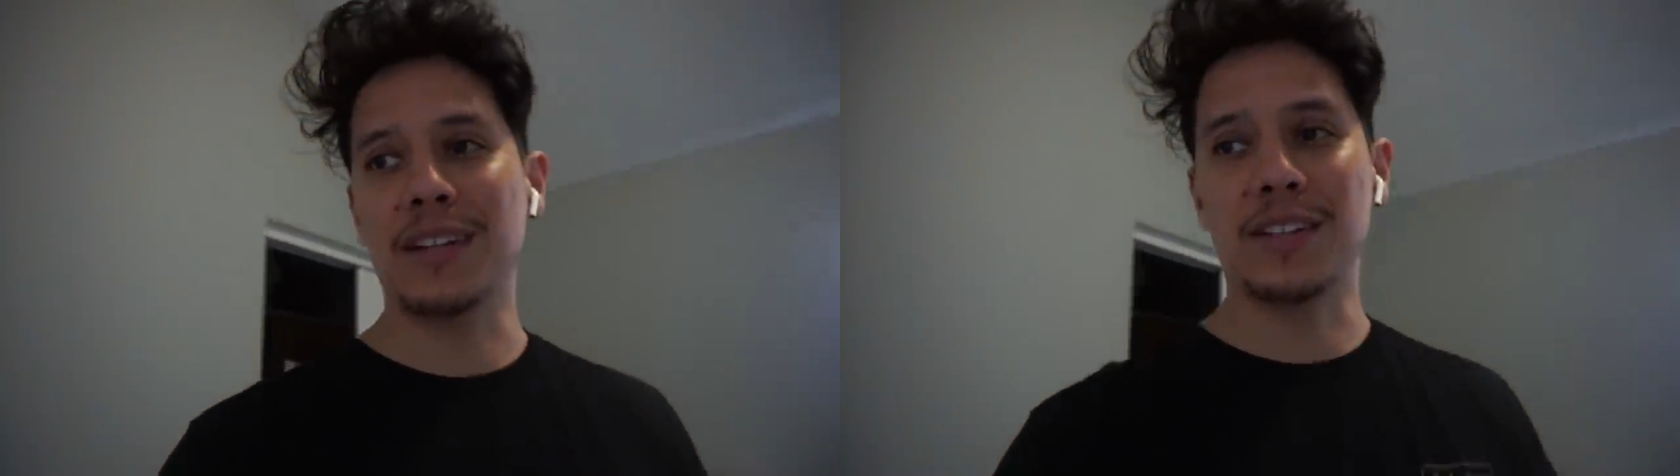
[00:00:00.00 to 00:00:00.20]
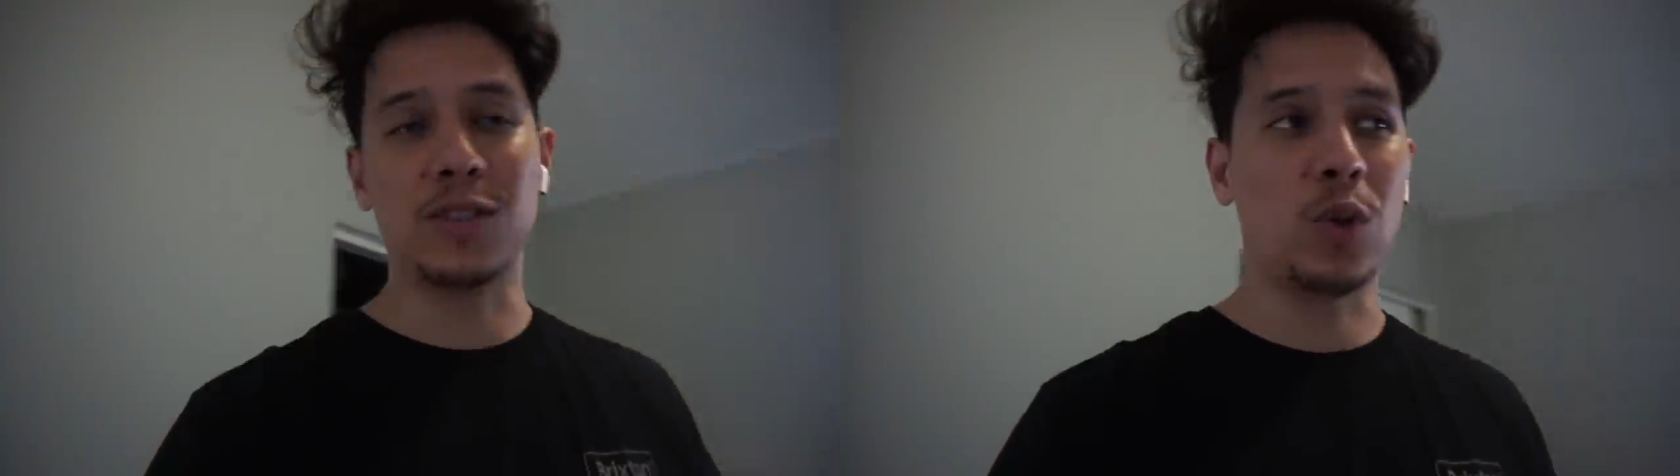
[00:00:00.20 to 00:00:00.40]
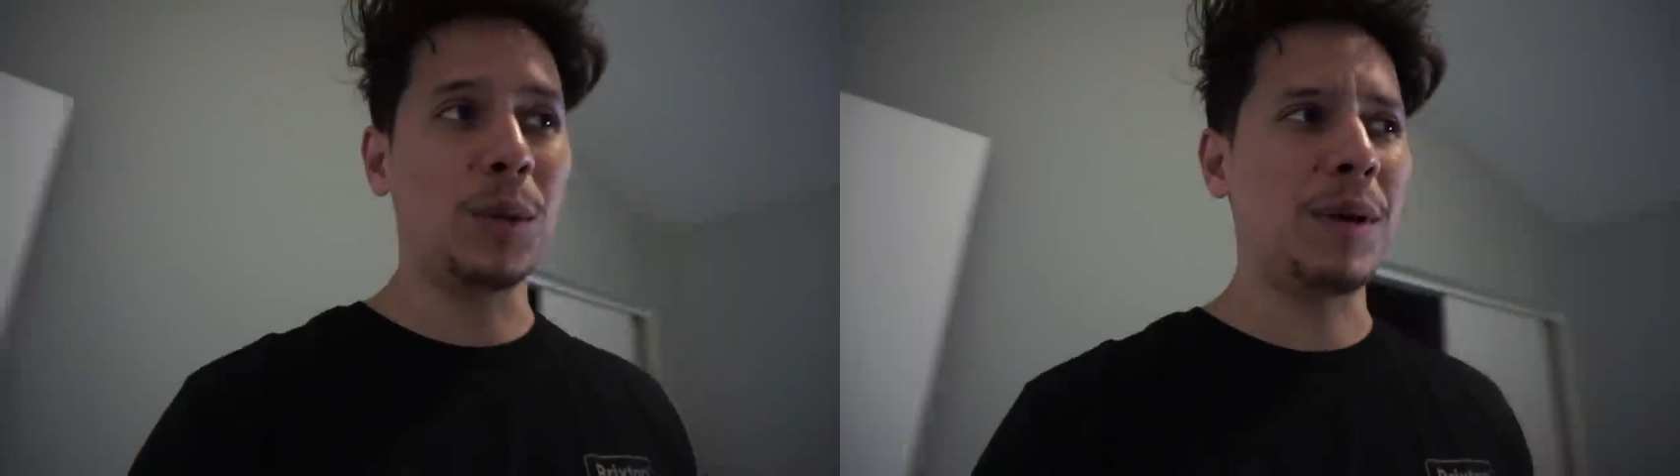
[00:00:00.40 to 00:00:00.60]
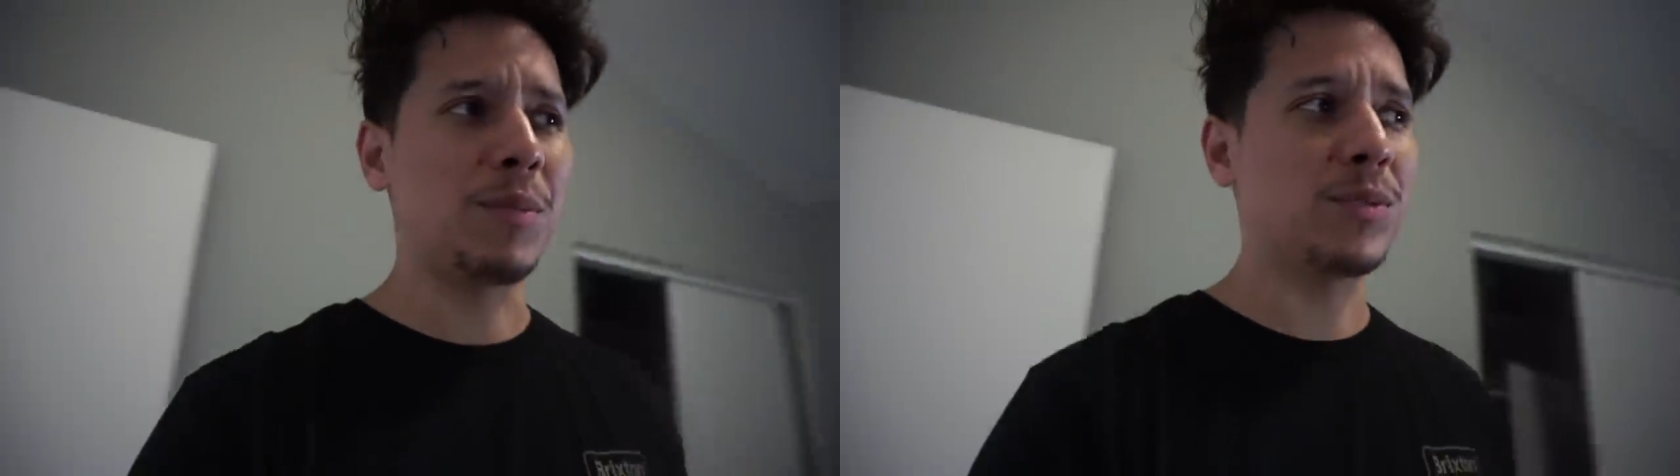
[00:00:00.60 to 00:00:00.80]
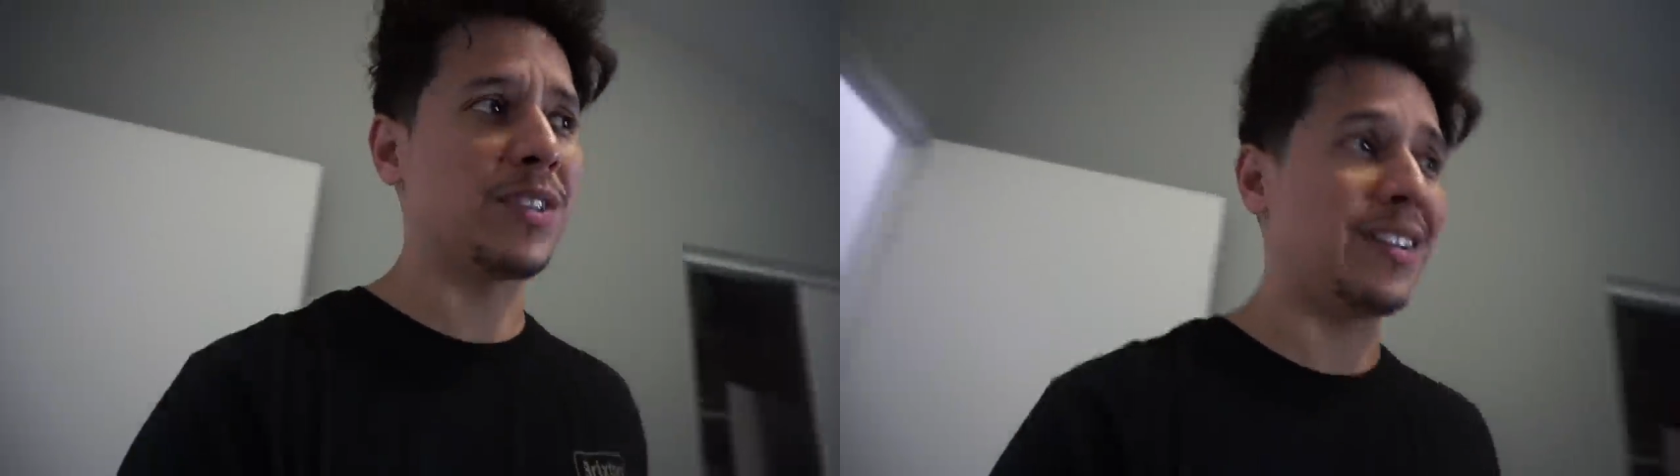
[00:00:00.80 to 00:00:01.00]
like the toilet
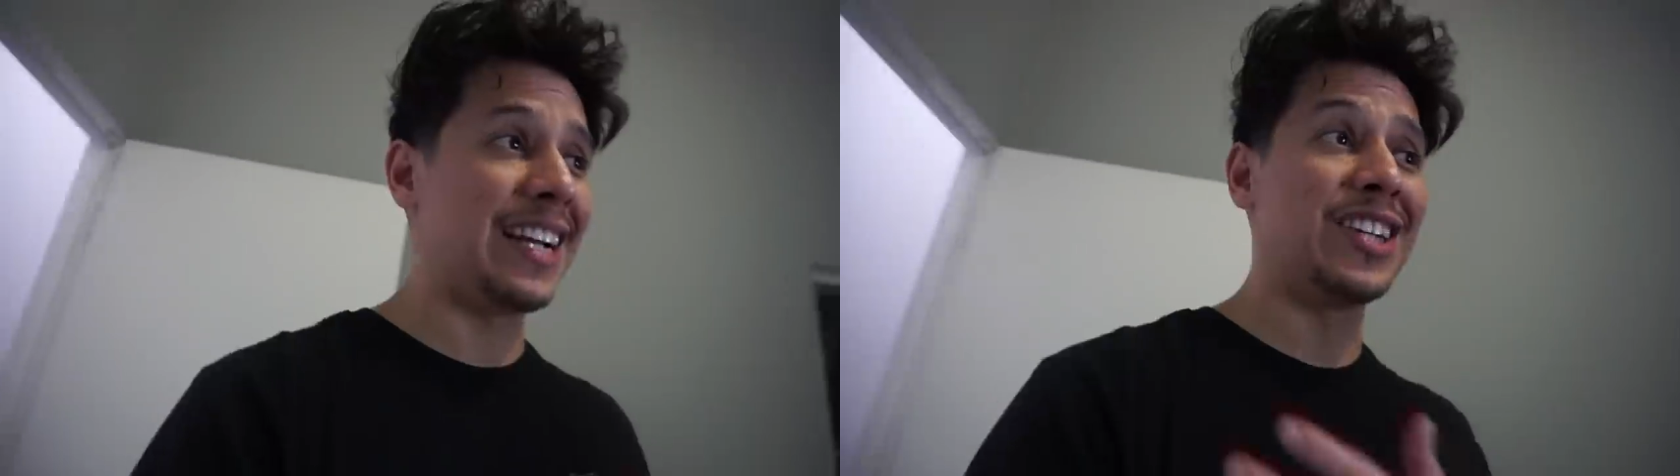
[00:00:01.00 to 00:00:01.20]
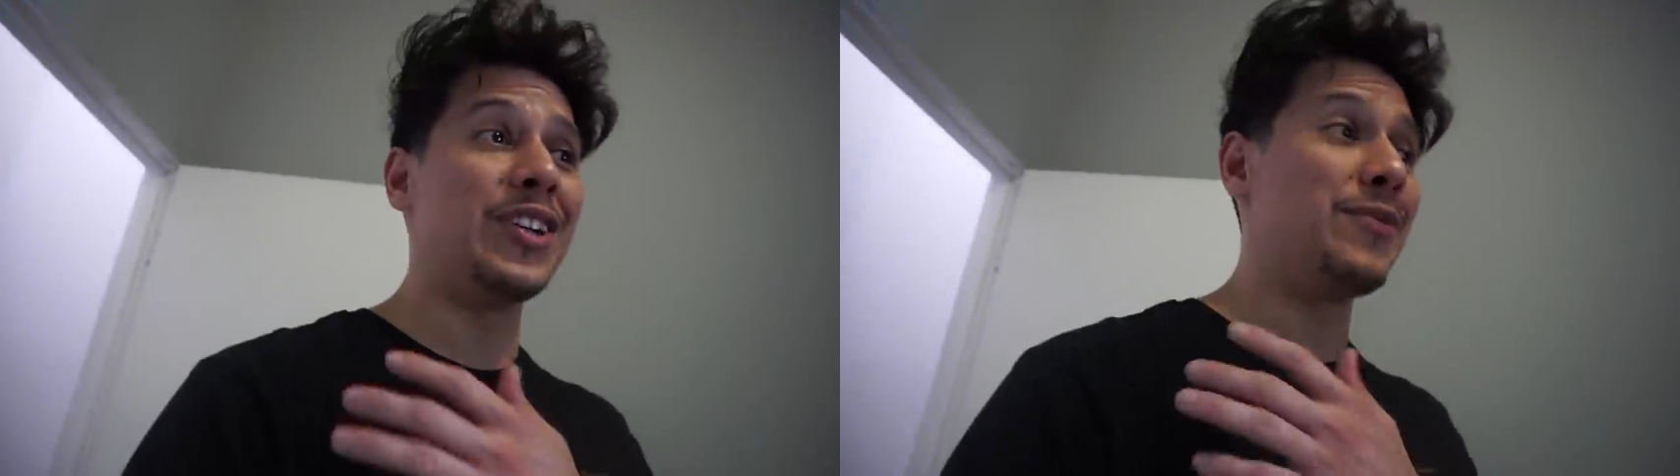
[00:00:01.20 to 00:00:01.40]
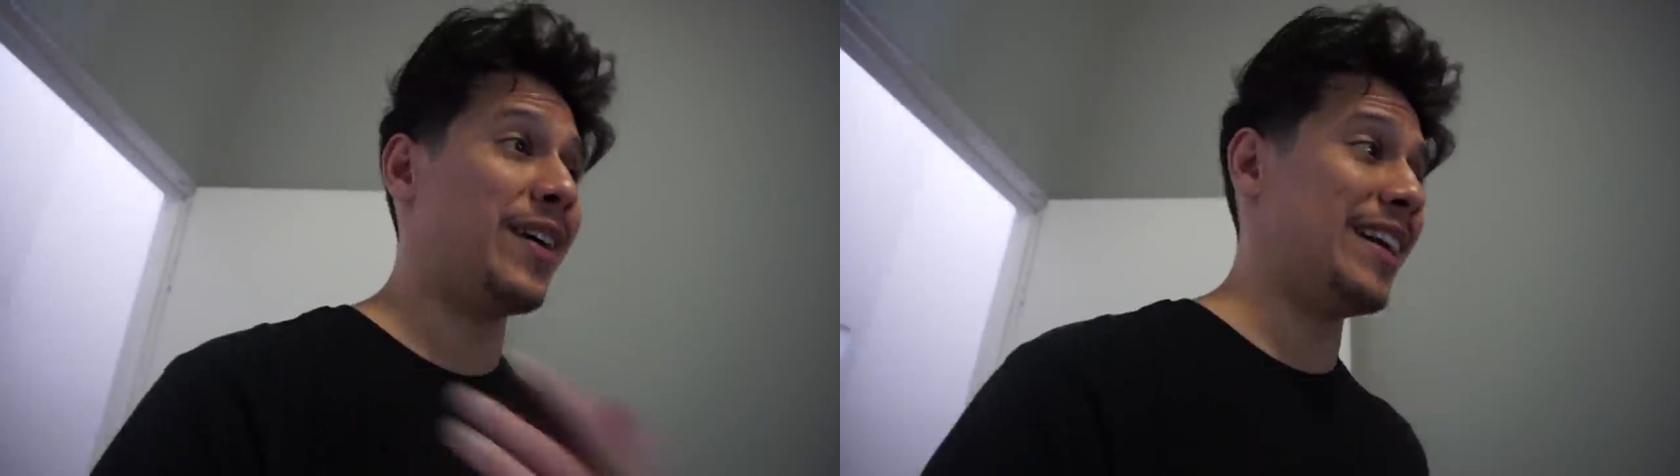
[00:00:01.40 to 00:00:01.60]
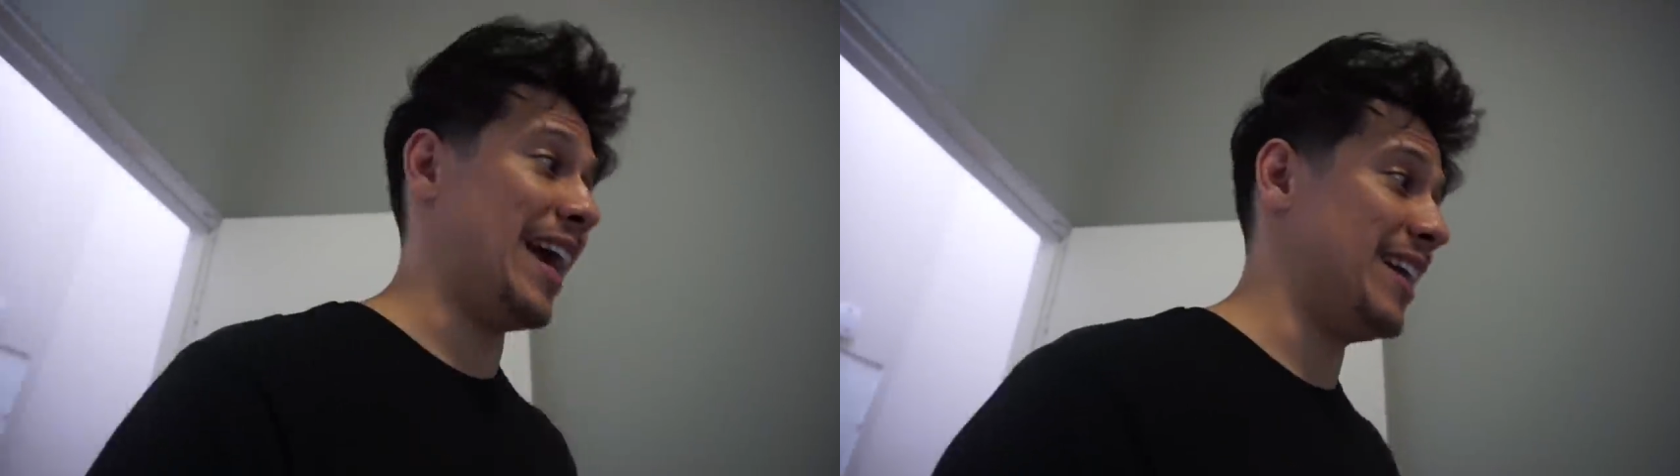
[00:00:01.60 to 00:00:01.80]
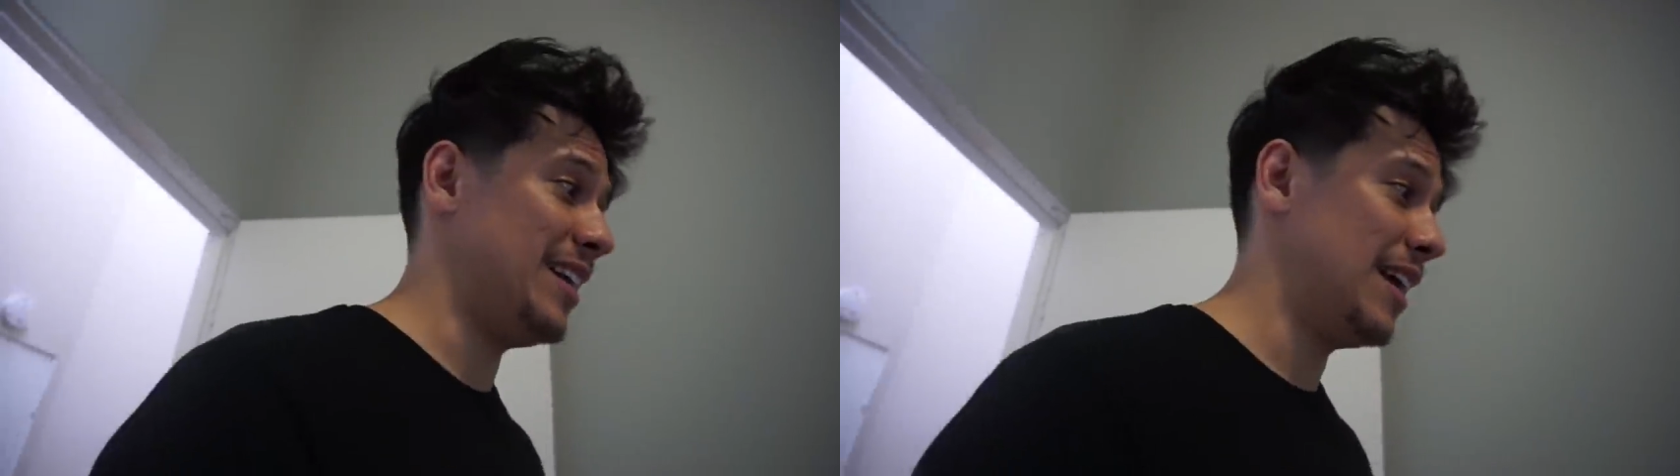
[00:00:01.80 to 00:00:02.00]
paper was gone and I couldn't
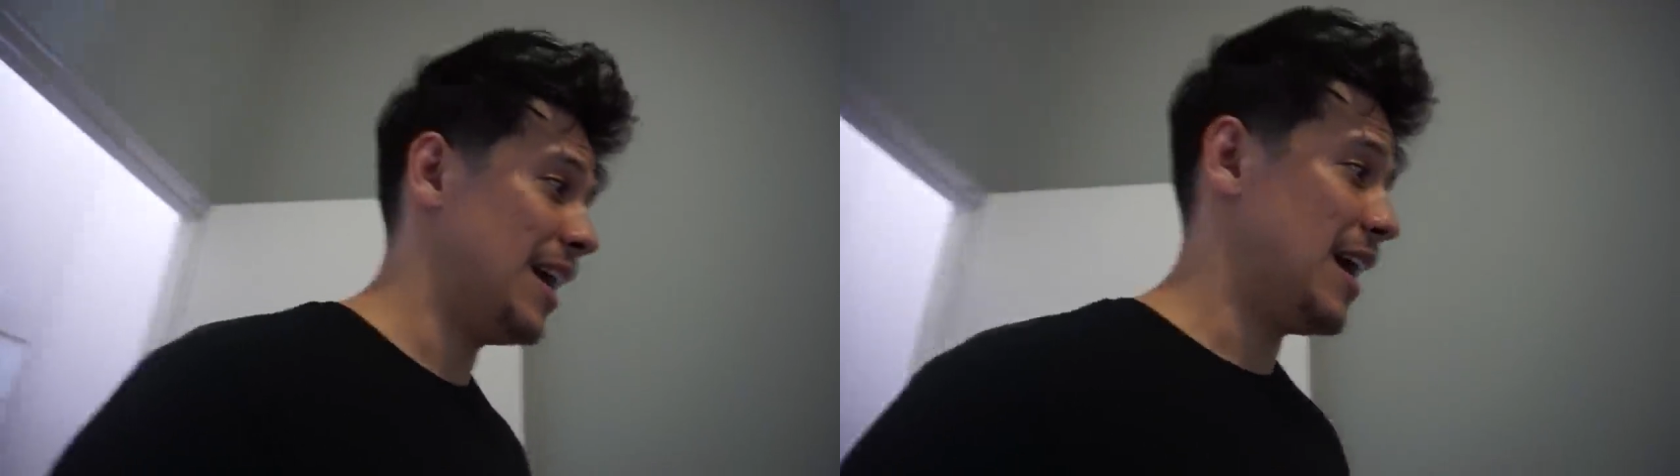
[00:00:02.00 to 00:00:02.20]
find any,